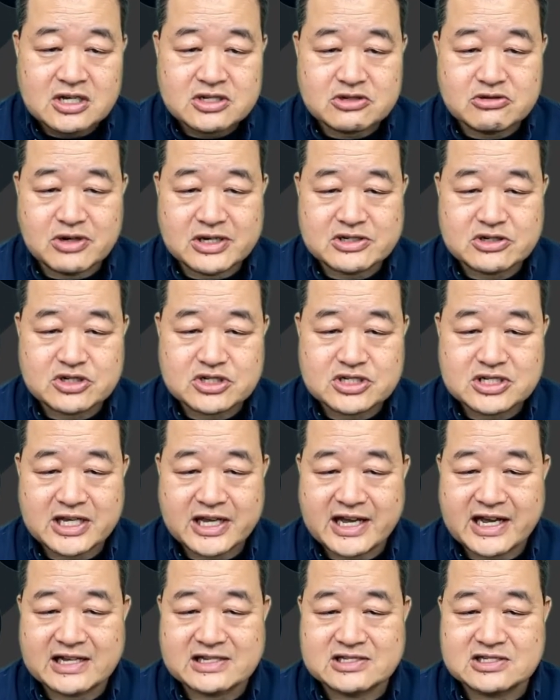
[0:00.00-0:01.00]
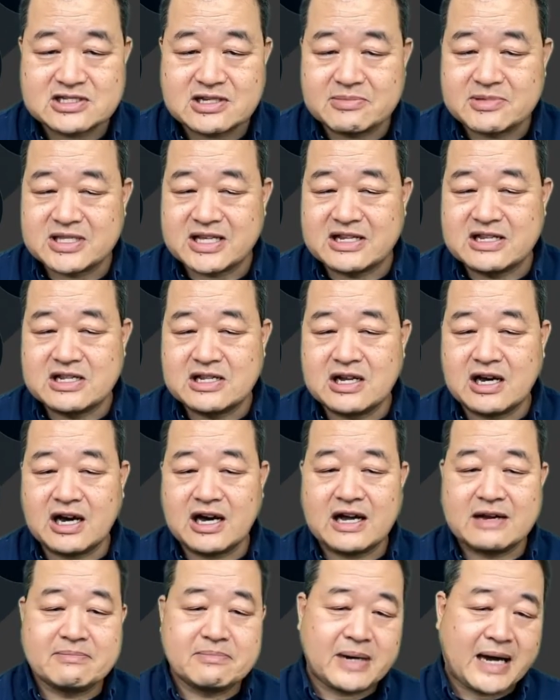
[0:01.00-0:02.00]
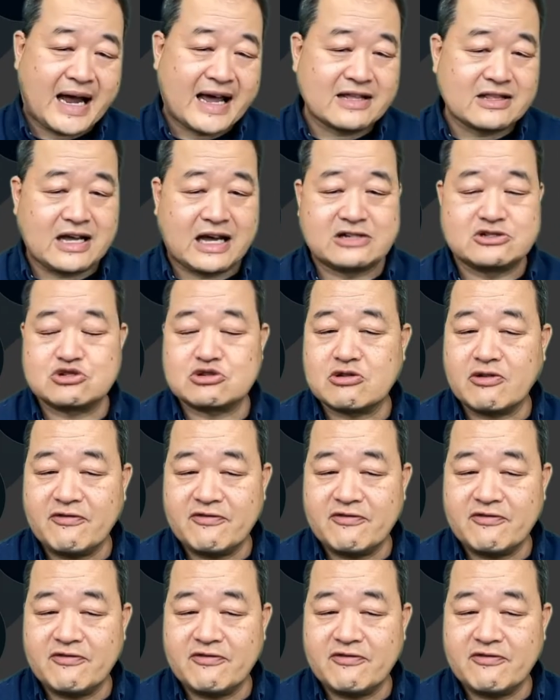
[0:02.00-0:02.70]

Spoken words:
to understand some of the non-biological